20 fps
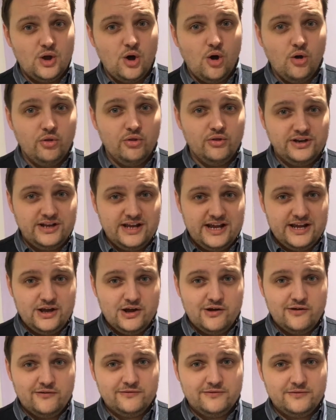On the day
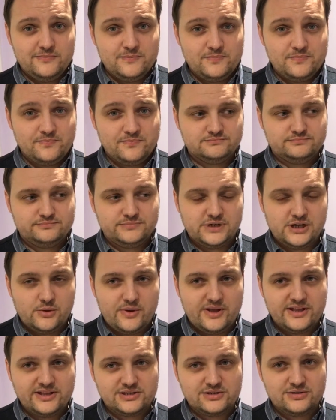of. But I
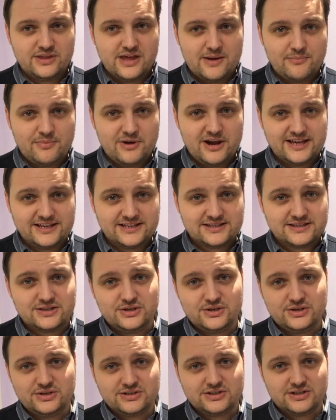went to that place
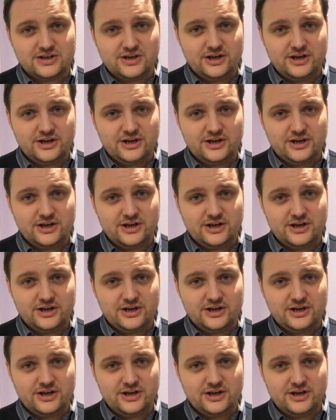that